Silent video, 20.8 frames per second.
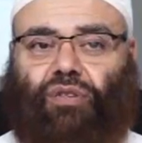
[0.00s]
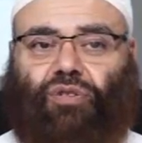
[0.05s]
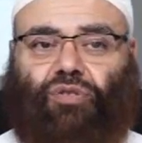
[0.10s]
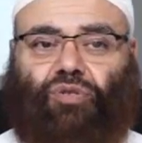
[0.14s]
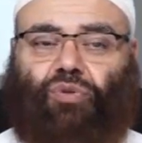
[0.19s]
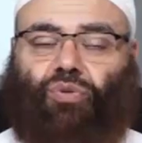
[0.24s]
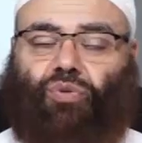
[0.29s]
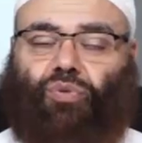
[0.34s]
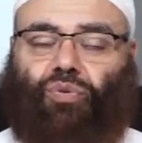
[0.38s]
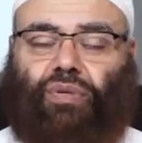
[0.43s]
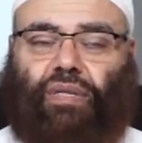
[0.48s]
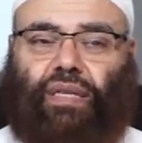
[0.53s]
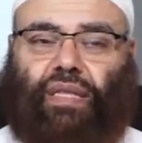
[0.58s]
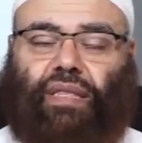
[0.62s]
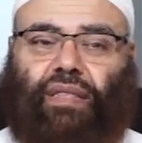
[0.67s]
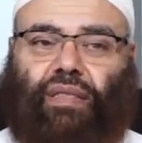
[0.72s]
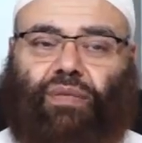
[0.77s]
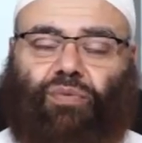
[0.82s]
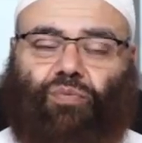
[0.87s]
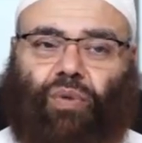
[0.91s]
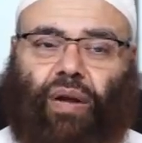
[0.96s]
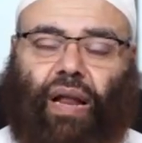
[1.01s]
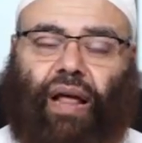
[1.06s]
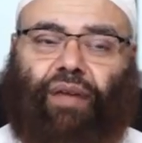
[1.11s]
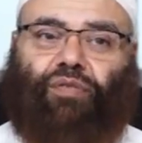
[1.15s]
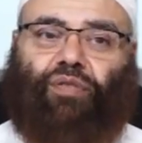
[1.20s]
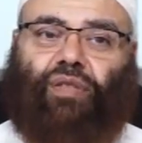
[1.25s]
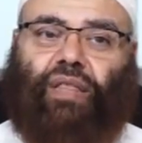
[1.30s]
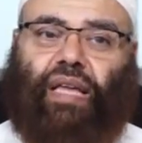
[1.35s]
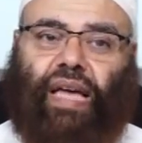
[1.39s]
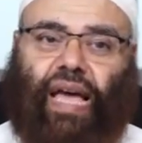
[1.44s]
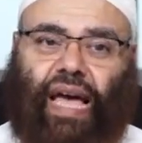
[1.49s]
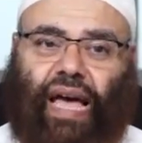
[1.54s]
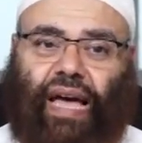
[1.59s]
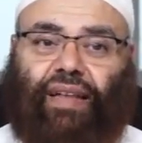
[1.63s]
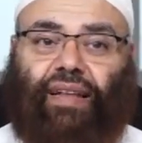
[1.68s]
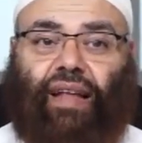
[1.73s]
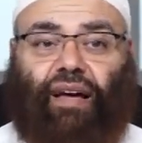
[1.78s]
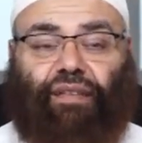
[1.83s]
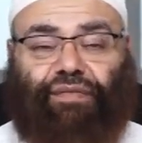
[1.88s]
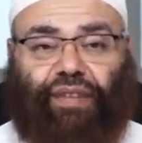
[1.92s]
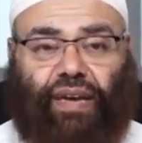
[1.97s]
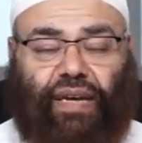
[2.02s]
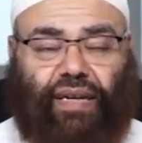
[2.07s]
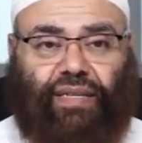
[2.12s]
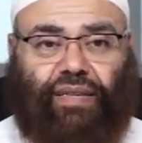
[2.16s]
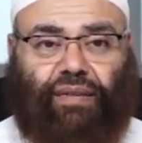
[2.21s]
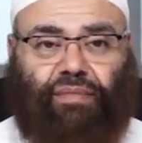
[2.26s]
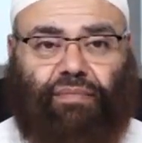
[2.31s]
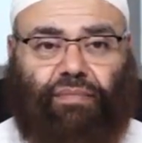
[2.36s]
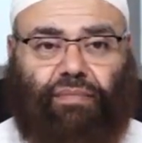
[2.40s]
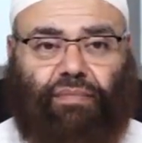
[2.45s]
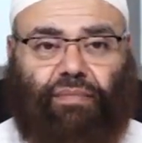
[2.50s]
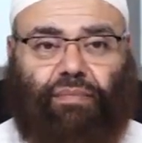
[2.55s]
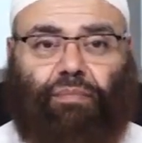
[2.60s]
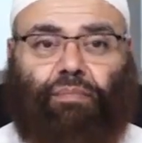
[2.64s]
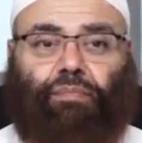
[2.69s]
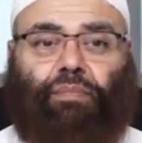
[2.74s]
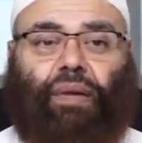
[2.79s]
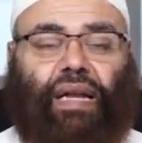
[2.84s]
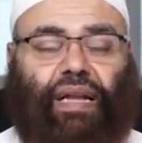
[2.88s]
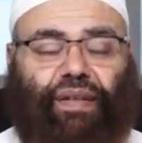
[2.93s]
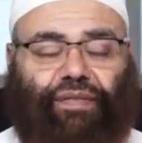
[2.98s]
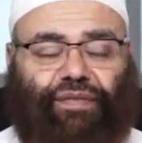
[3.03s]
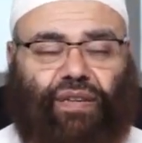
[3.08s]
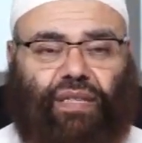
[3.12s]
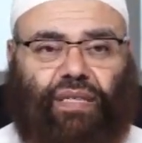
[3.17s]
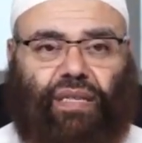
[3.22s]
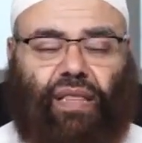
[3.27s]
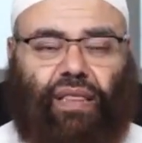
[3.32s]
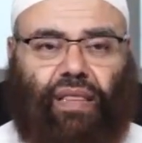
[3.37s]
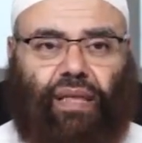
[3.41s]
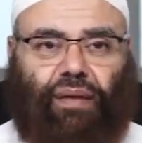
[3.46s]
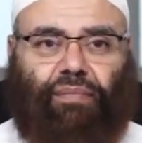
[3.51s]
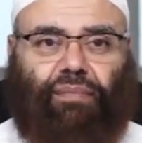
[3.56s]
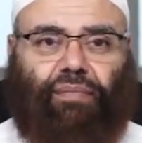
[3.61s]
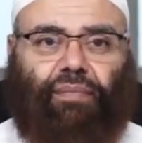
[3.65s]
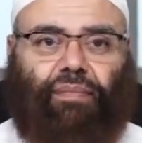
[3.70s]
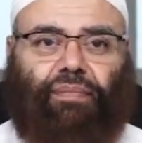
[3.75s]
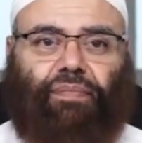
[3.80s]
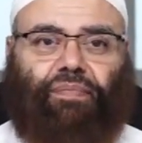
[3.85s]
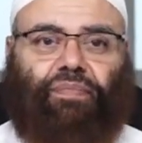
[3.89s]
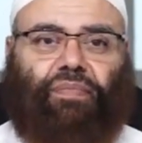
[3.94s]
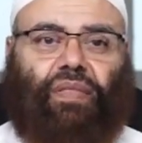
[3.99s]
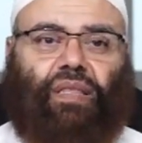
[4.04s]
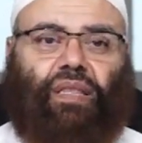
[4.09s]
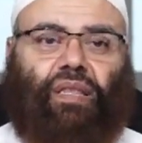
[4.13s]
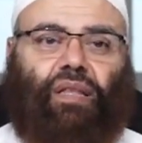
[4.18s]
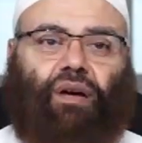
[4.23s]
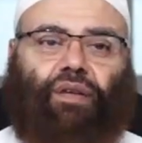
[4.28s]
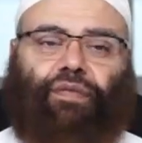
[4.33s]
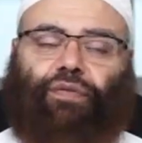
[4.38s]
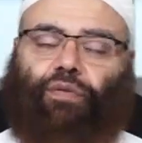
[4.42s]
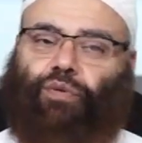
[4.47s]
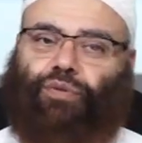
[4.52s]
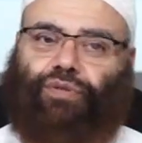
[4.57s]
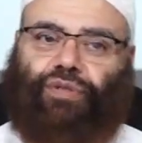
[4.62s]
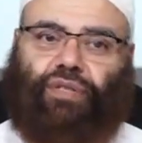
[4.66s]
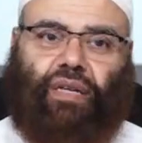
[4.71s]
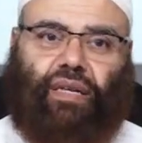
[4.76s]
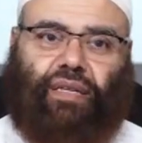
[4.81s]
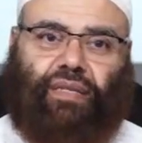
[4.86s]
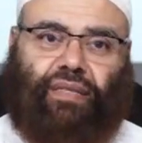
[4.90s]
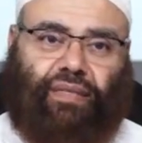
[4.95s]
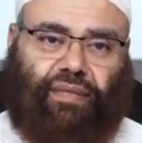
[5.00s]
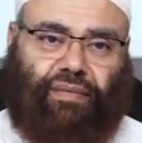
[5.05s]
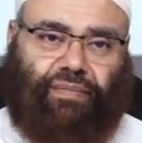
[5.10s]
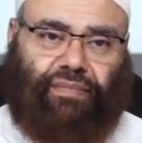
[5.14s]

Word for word: So did whatever they had availed them, benefited them? Of course not.